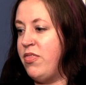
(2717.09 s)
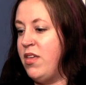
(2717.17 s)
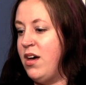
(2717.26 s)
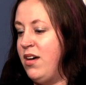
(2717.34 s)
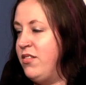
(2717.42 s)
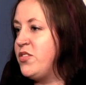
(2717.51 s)

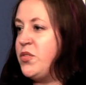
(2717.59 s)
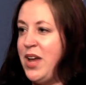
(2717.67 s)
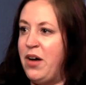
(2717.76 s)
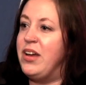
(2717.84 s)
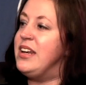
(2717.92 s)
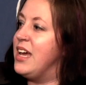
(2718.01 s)
uh, so
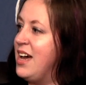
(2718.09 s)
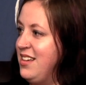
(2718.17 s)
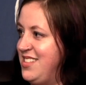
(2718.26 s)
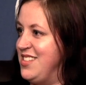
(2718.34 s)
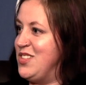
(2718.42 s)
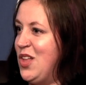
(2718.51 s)
now India has
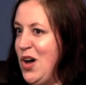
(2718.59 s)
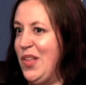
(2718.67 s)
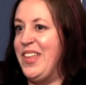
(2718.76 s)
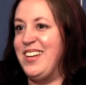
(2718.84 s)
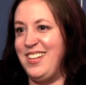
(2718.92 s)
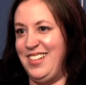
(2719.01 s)
this law
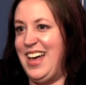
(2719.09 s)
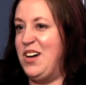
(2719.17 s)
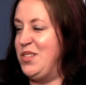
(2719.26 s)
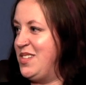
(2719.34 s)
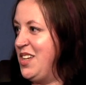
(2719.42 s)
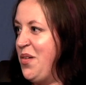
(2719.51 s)
that
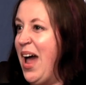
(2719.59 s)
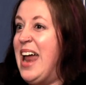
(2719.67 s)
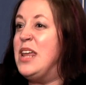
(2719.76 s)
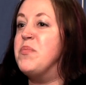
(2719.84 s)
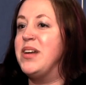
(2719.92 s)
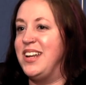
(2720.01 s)
allows you know
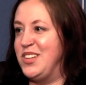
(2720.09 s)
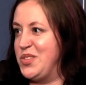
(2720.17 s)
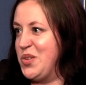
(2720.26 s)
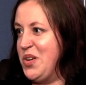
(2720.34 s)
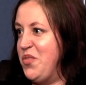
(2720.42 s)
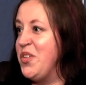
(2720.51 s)
anybody to
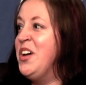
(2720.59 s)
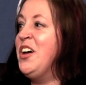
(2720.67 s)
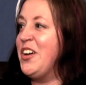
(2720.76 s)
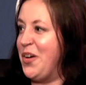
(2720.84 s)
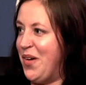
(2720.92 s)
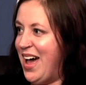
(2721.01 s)
sort of
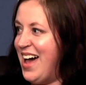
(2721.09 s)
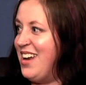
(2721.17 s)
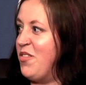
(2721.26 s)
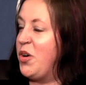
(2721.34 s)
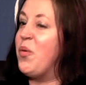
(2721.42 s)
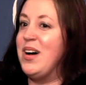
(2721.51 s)
go ahead
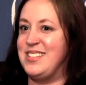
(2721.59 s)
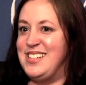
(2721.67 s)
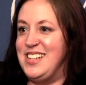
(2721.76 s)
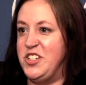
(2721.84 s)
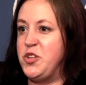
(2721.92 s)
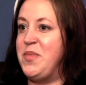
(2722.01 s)
and request
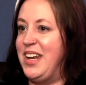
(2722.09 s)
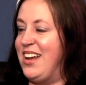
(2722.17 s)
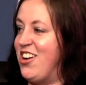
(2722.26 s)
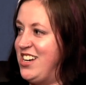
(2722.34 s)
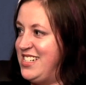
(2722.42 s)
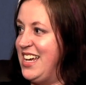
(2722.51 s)
an
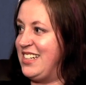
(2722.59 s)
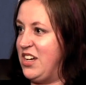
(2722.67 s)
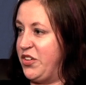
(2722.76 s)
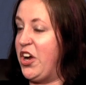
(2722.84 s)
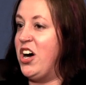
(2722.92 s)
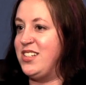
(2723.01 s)
intermediary to take
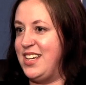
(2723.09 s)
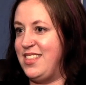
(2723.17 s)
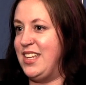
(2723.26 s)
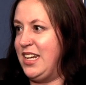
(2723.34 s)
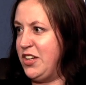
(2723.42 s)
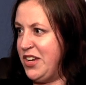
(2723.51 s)
down content,
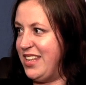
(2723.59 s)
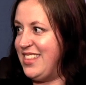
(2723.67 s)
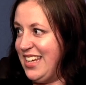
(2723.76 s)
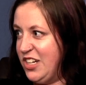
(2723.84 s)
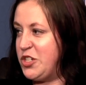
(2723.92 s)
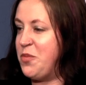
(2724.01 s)
and the,
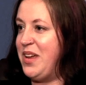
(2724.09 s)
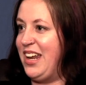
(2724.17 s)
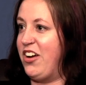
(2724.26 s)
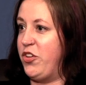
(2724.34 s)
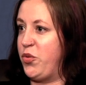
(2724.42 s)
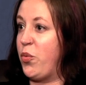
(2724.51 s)
the
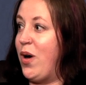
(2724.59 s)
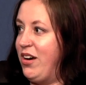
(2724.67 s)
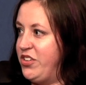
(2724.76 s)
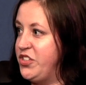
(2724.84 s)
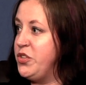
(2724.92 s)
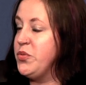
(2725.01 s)
intermediary is required
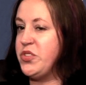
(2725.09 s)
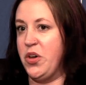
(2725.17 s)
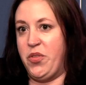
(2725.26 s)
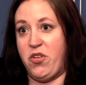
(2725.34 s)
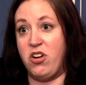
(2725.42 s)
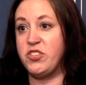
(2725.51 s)
to do so.
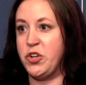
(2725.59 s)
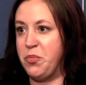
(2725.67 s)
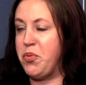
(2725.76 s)
There are certain